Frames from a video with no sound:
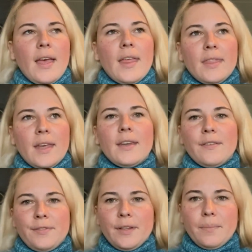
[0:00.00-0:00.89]
and then I
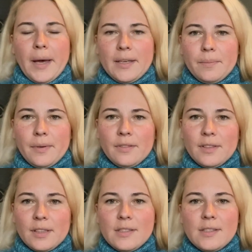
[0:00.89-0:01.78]
feel bad about
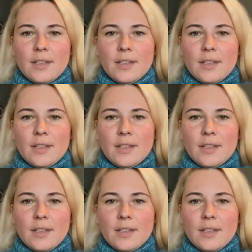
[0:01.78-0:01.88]
this,